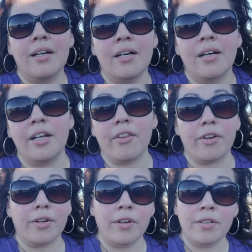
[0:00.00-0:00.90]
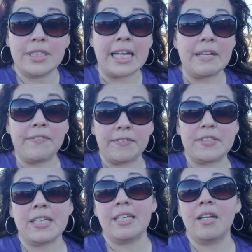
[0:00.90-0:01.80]
another 10 to
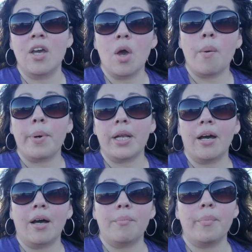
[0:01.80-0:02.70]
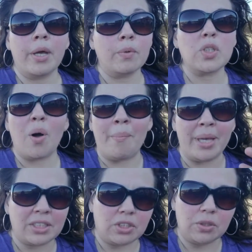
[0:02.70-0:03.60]
15, but it was all
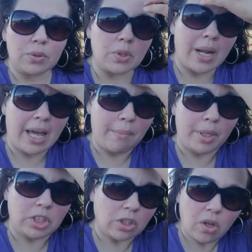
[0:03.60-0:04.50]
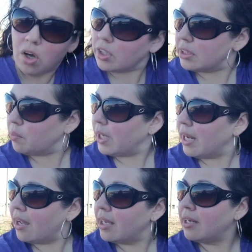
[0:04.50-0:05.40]
mixed use, so it had a bunch of logs and
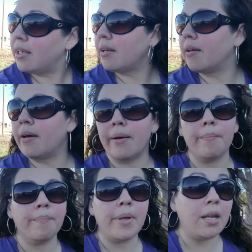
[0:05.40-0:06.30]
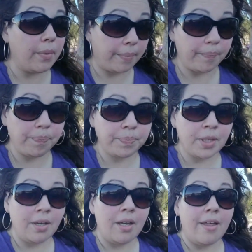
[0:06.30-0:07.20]
whatnot in it. Anyway,
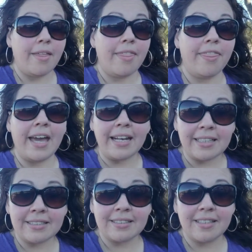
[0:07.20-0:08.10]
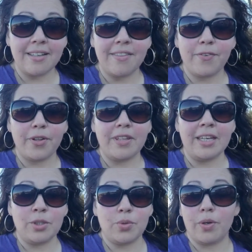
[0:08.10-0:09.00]
that is for the
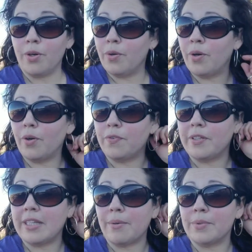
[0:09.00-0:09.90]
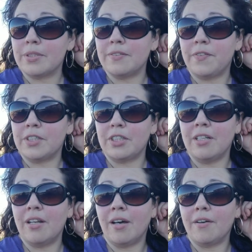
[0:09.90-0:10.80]
intro. Hopefully that was sufficient
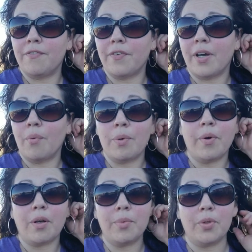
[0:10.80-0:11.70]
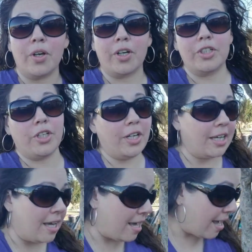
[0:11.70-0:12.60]
enough. We welcome you along our journey.
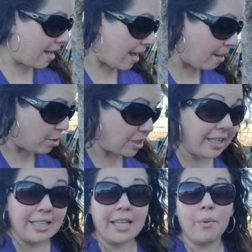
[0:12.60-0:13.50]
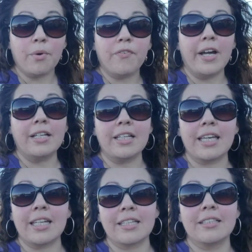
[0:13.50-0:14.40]
I'm just glad that we're finally
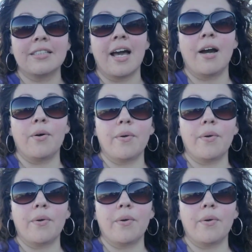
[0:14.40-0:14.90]
getting this out